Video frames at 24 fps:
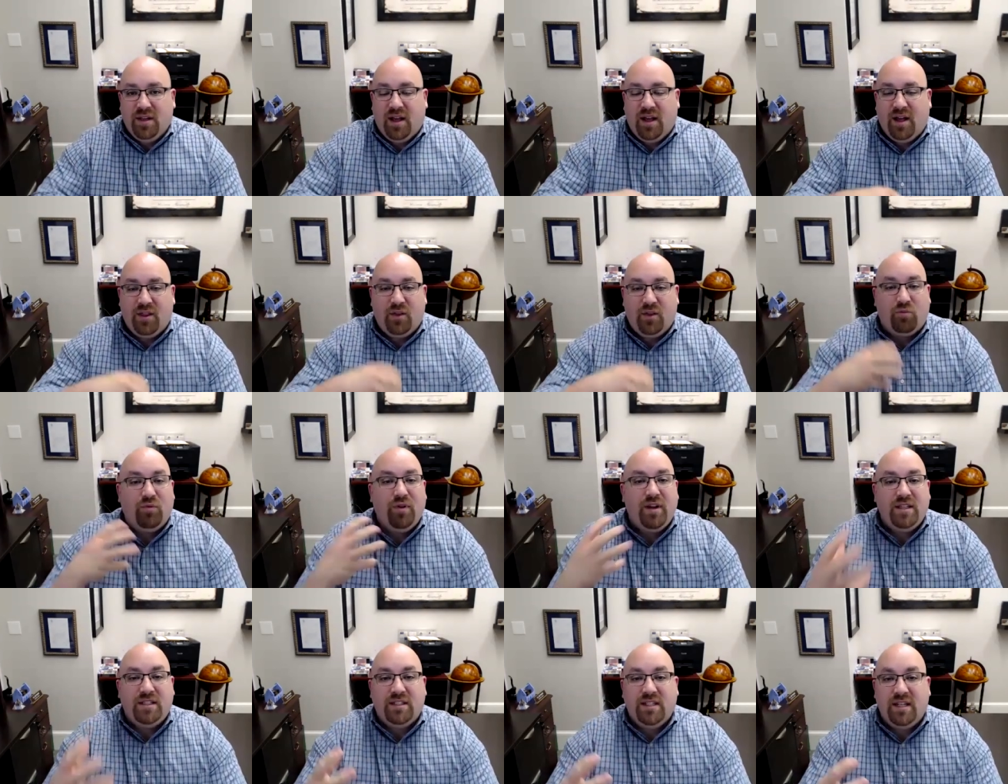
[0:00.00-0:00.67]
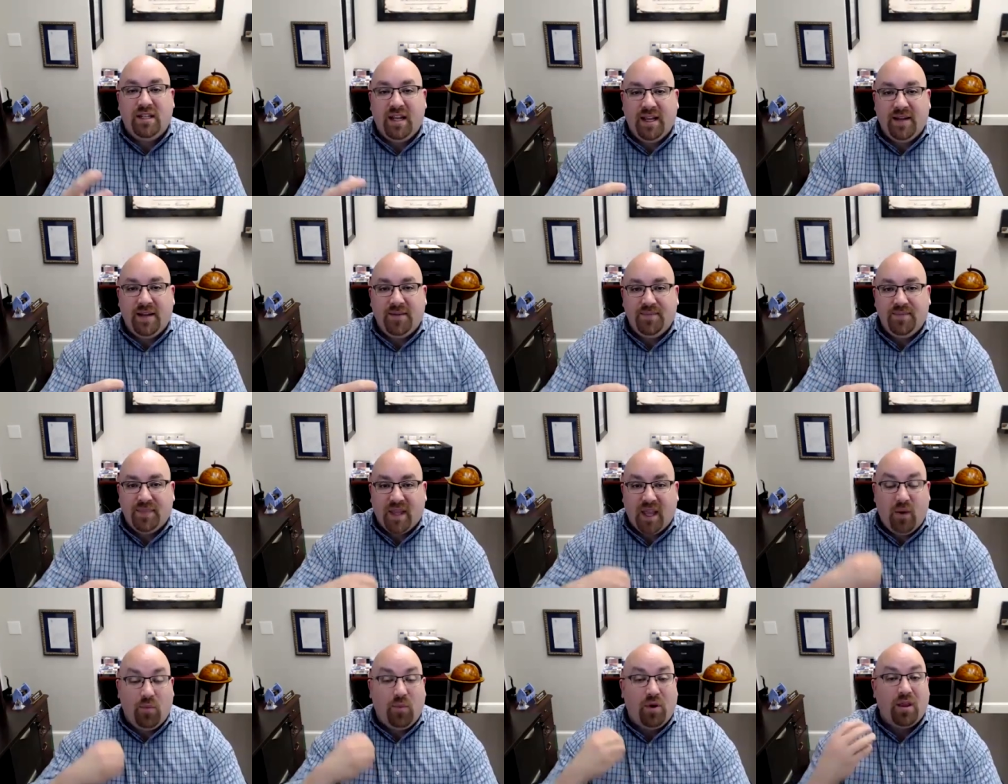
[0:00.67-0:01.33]
uh, the reasoning
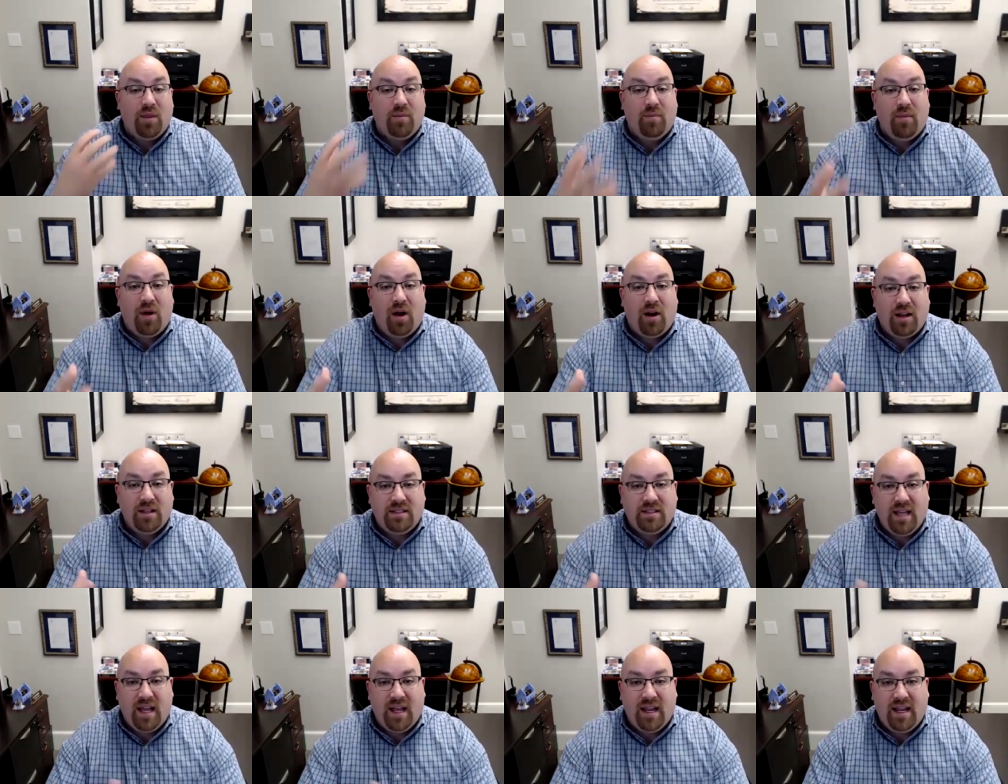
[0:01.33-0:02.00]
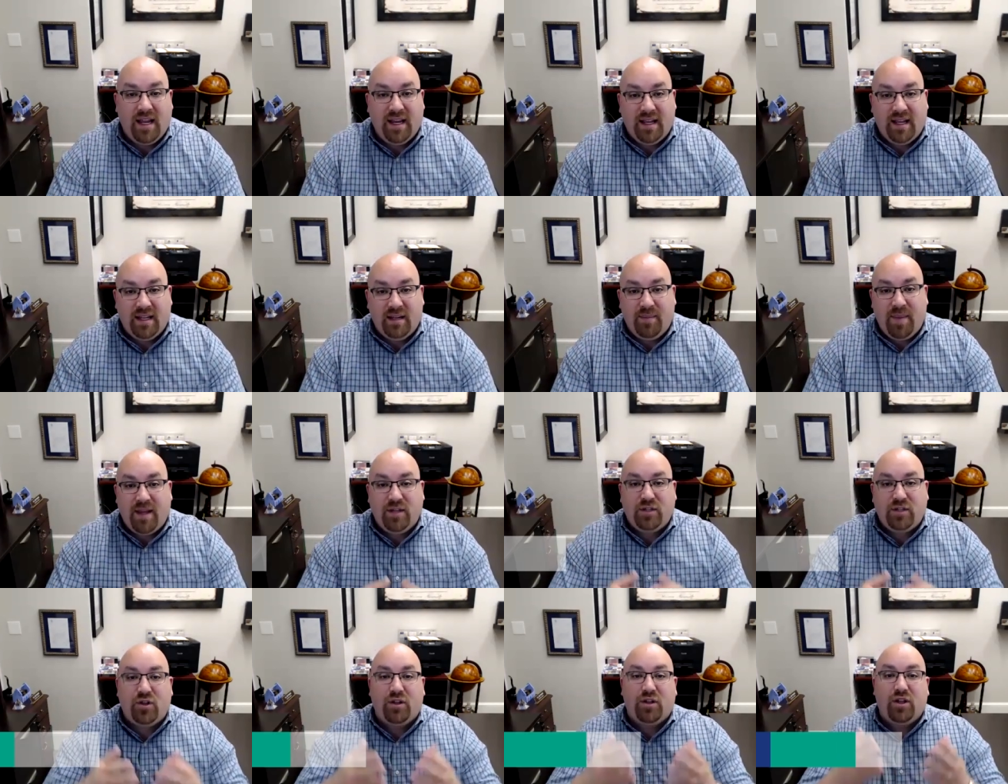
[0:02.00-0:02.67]
and where the market's heading and
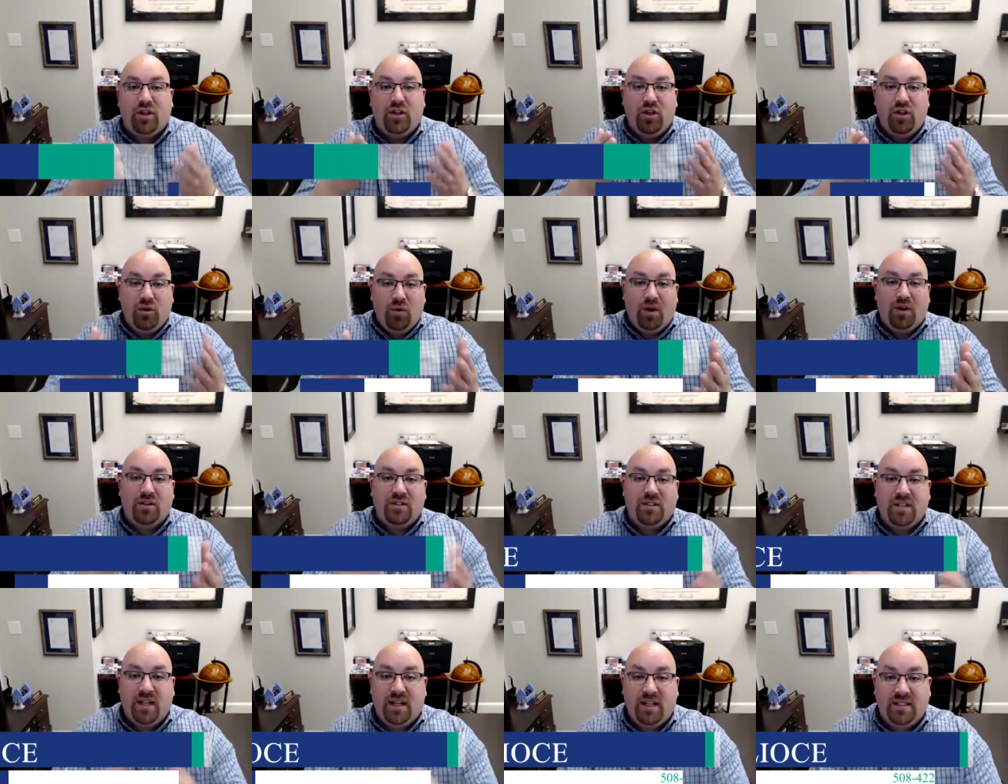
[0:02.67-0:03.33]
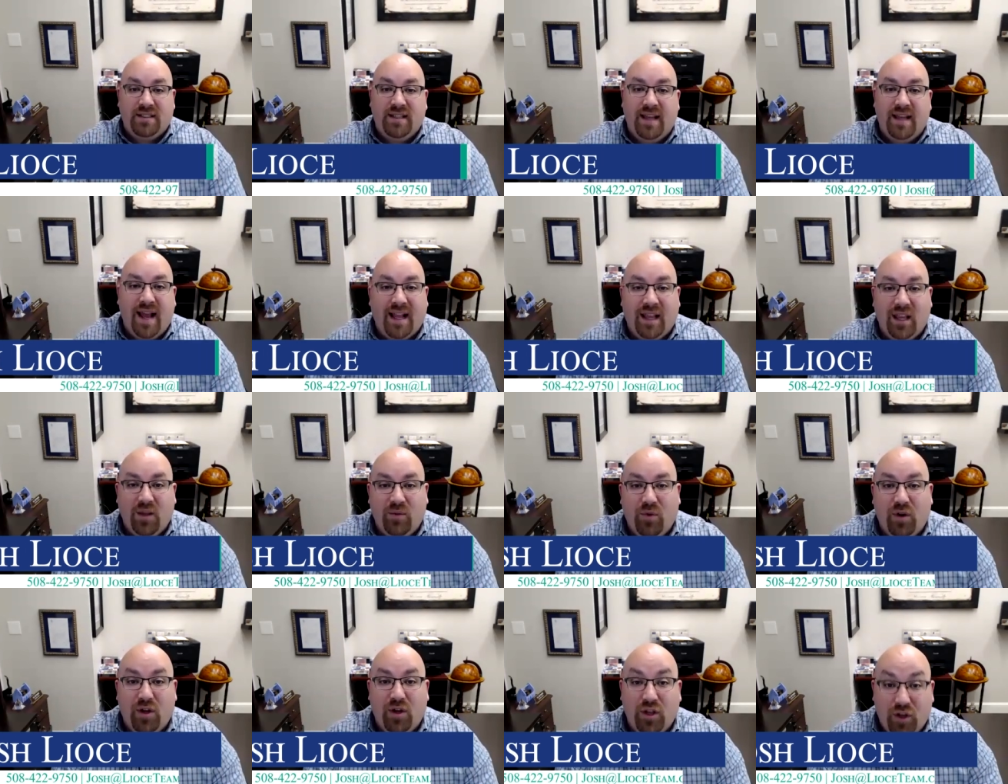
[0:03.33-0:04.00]
make sure that you understand exactly
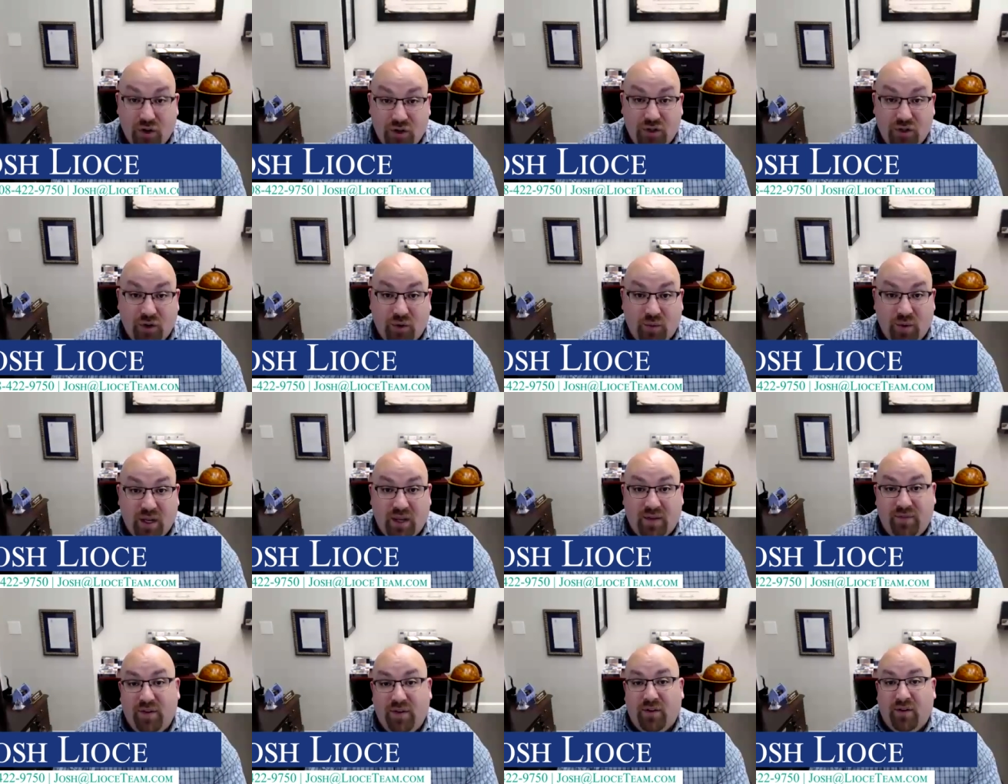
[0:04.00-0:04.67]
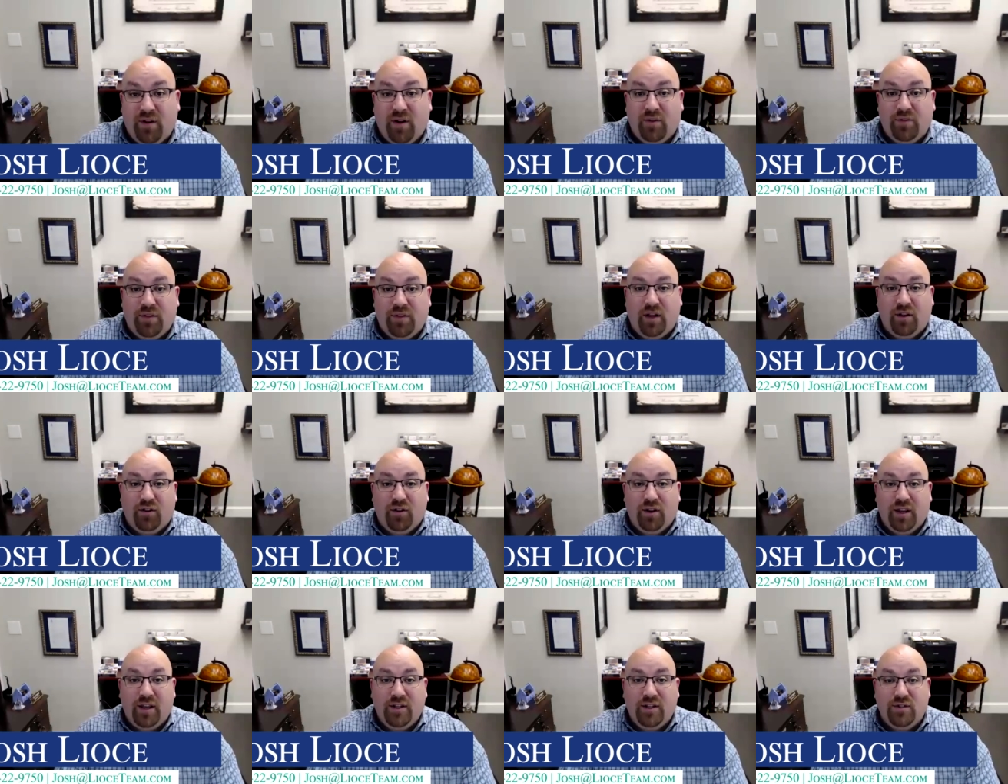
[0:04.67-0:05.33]
what you're doing if you're out there
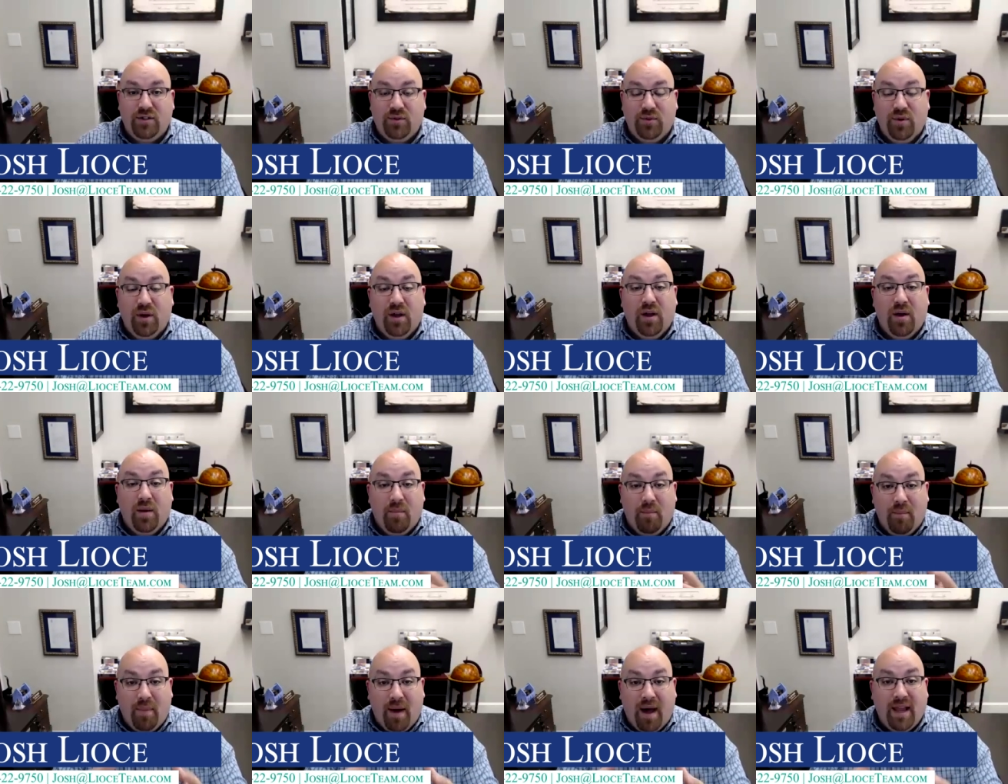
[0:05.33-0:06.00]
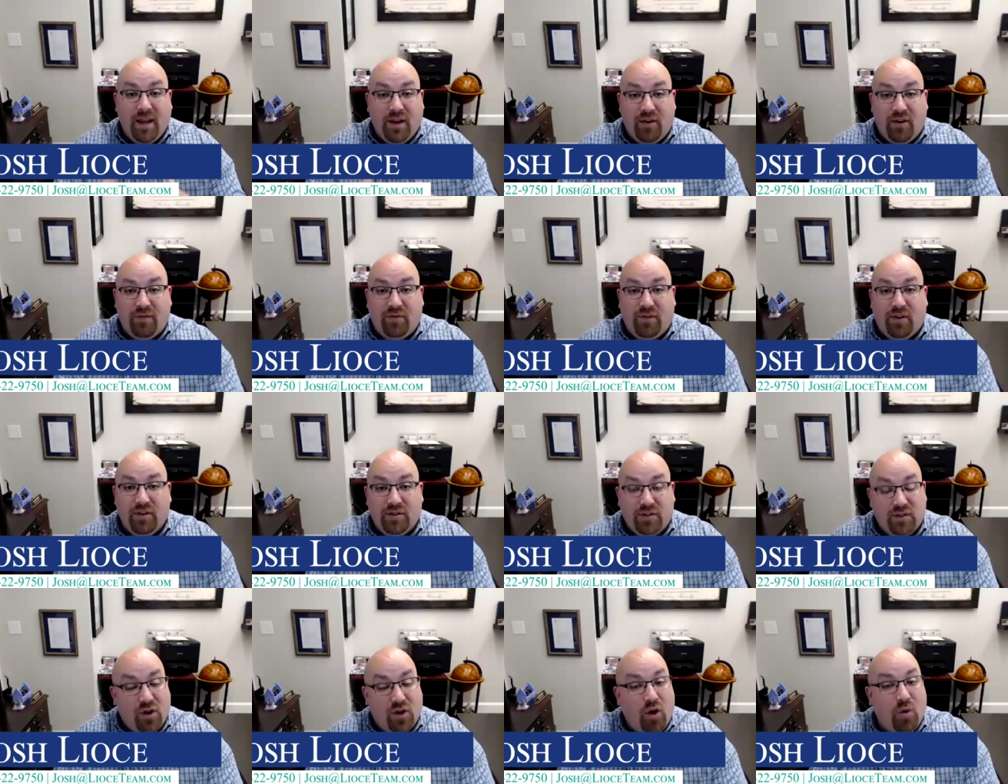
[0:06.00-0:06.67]
looking to buy your
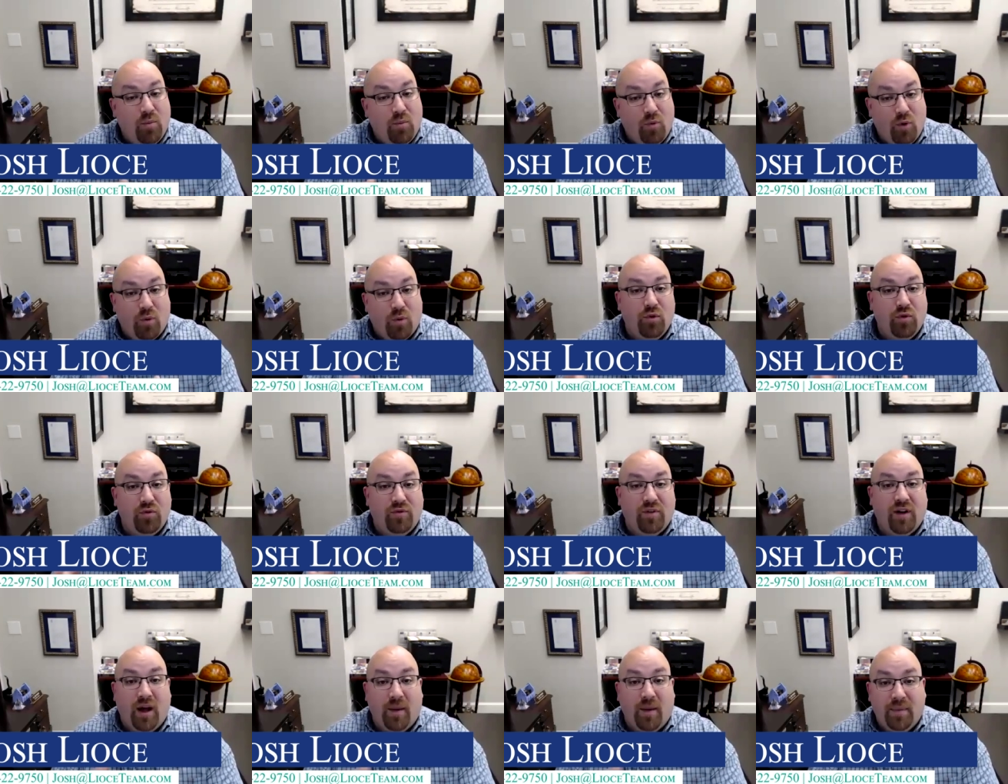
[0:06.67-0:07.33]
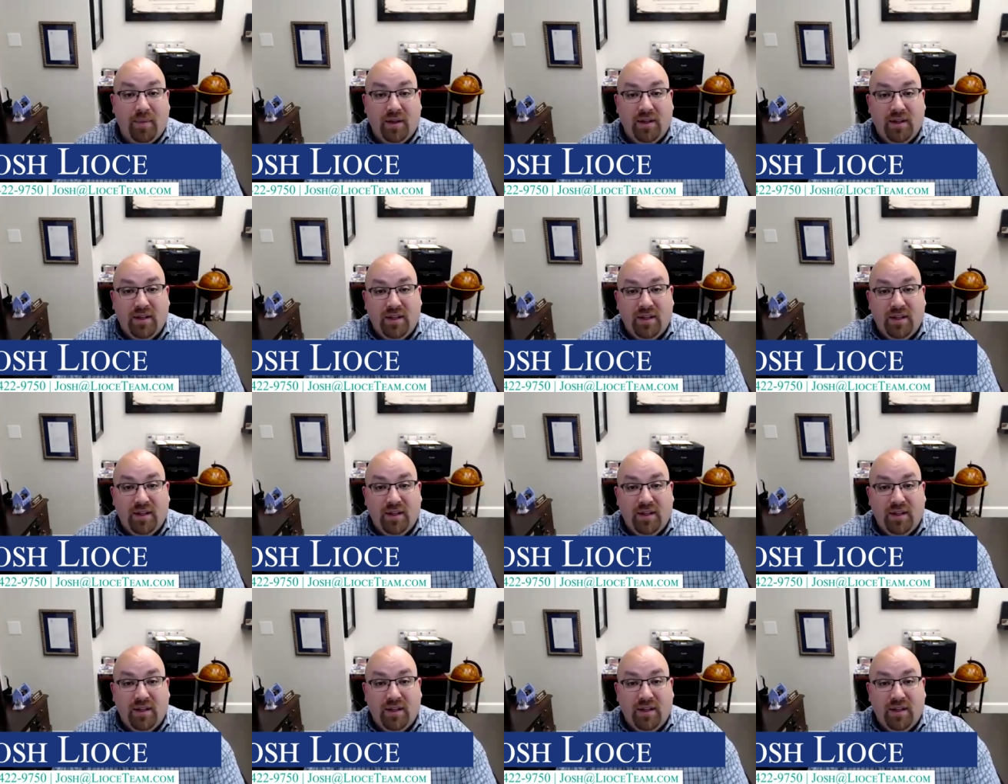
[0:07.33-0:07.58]
first home or move up.